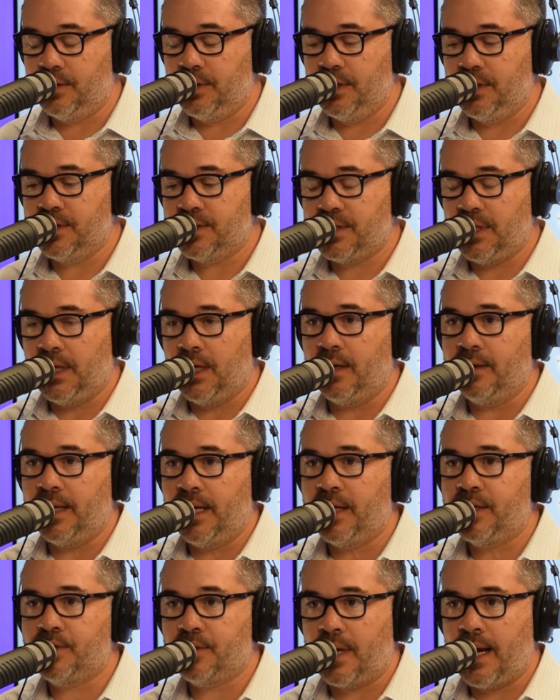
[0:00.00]
you need to stay on
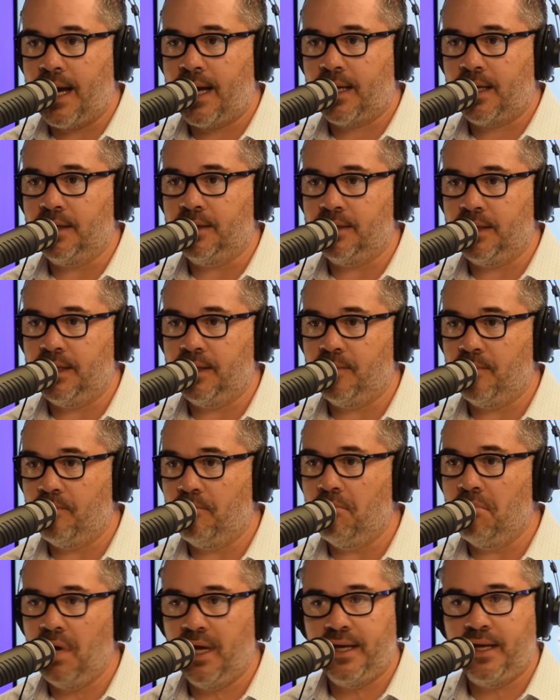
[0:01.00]
that track and
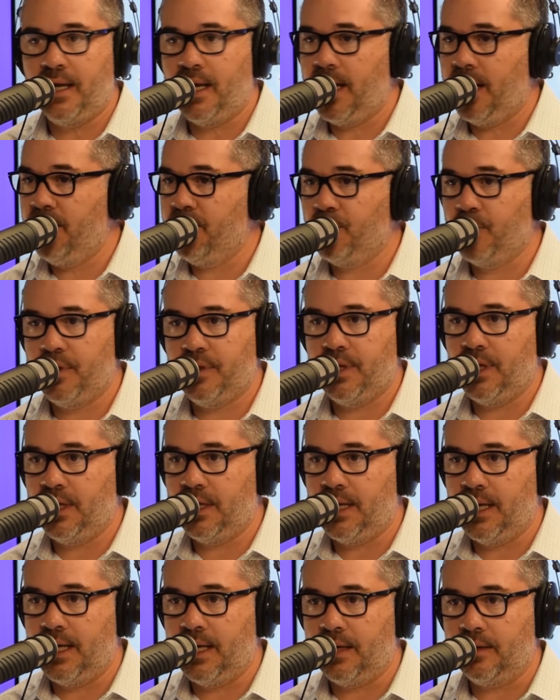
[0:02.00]
button
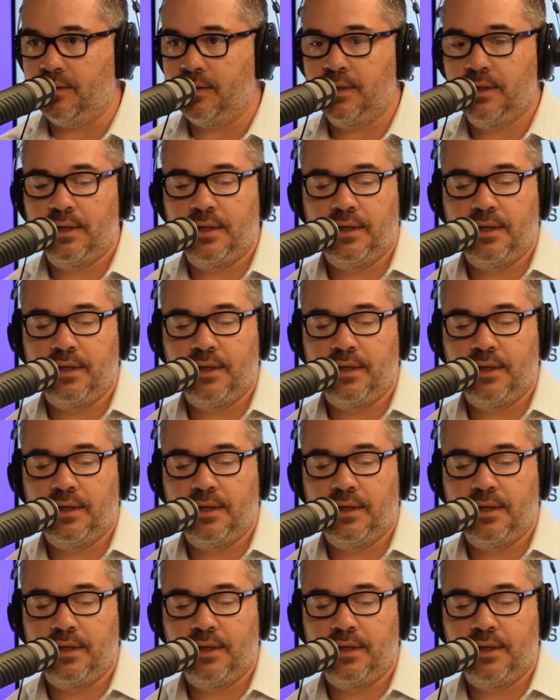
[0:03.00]
everything down.